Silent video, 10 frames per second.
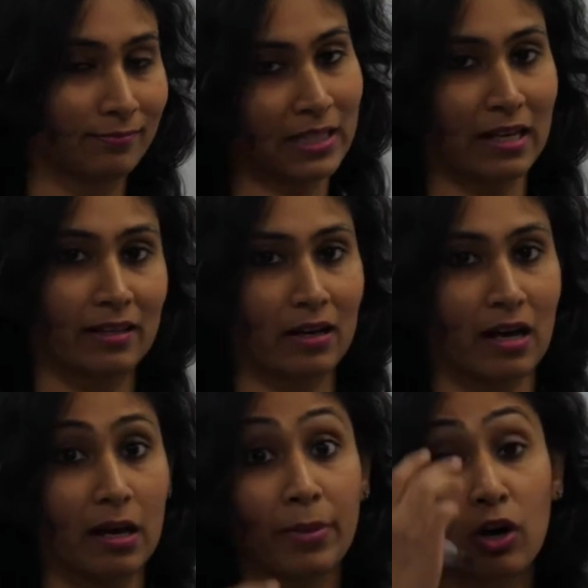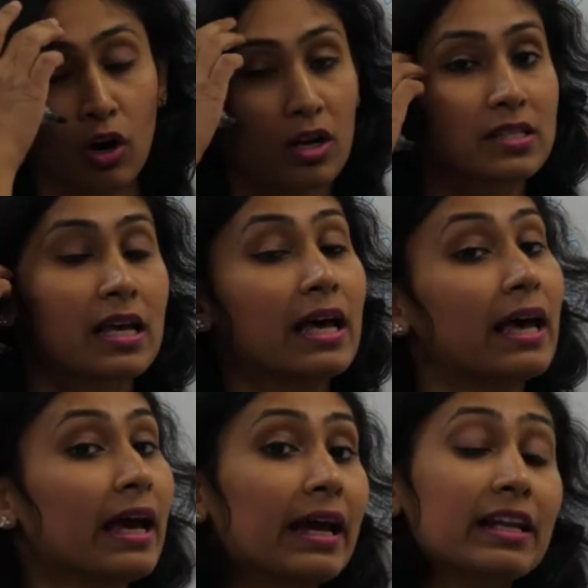Katakana. Because
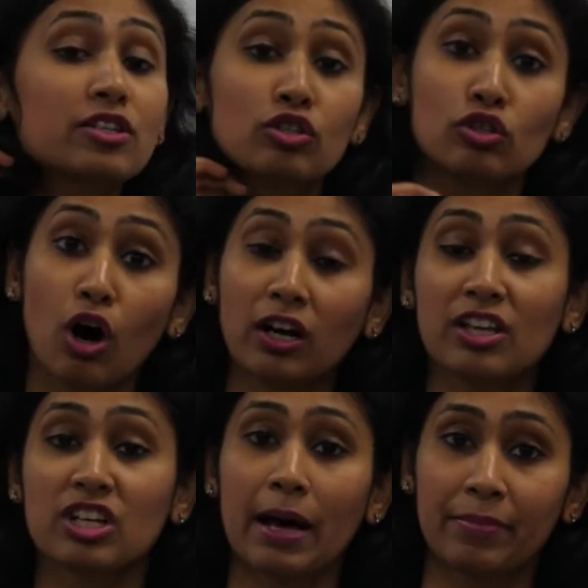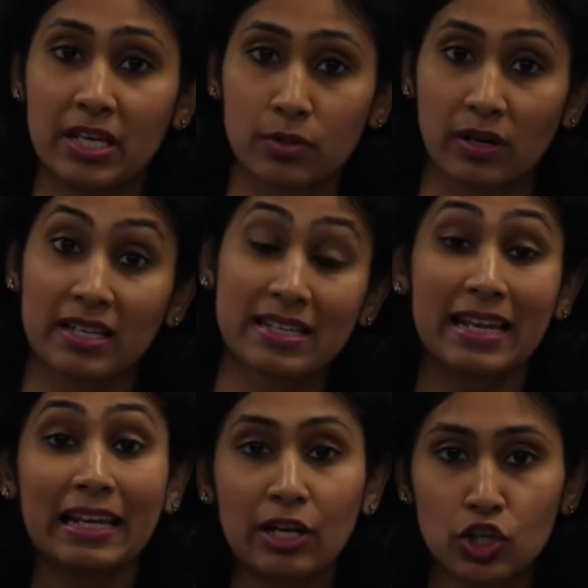it is not a Japanese word. It's an
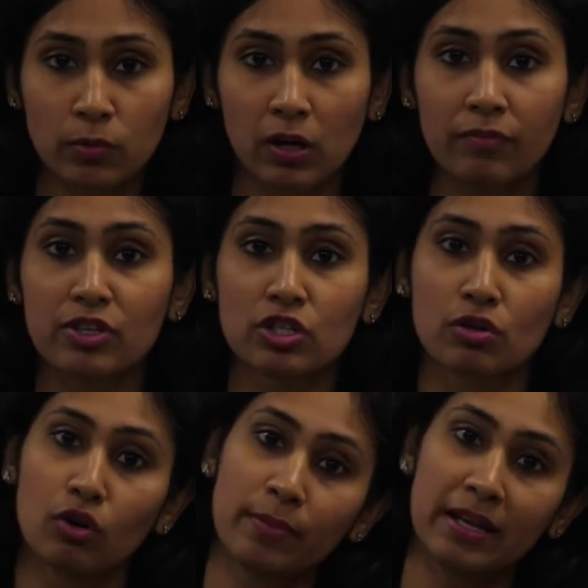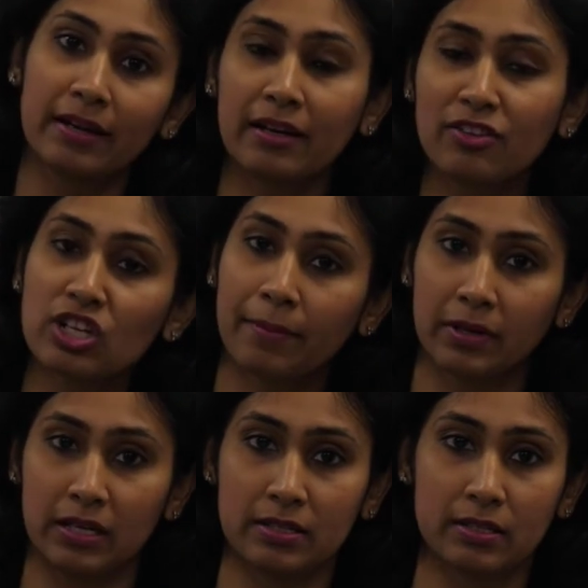English word which is going to be written in
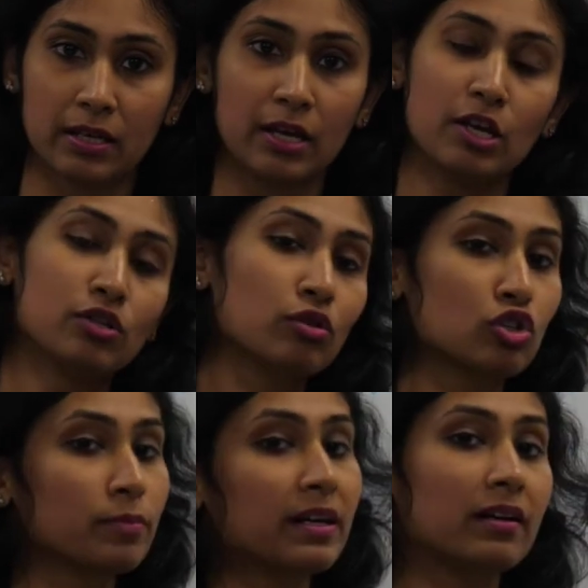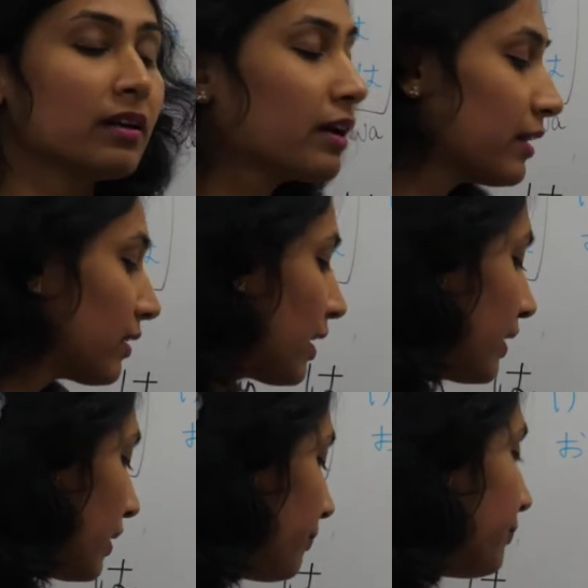Japanese. So it should be written in
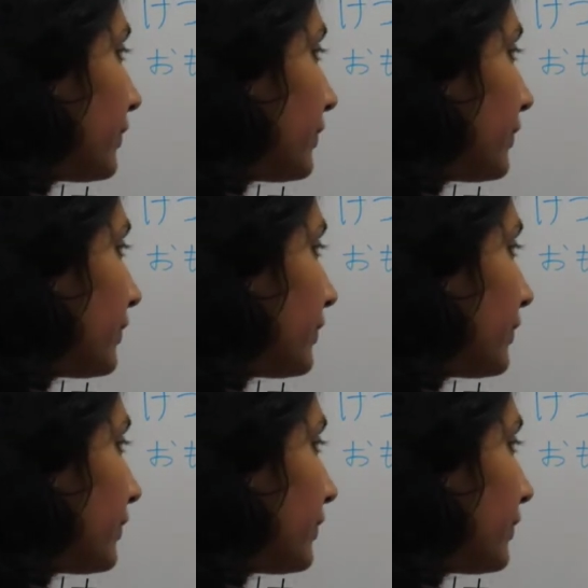katakana.